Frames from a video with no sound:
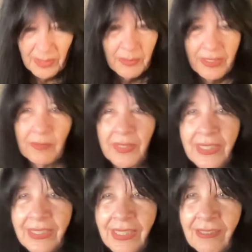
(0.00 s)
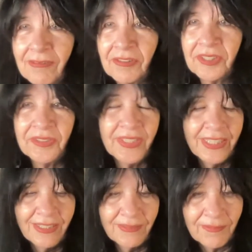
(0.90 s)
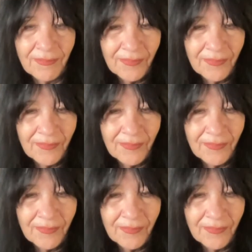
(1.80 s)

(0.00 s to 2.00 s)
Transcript: Maybe I'll play that for you now,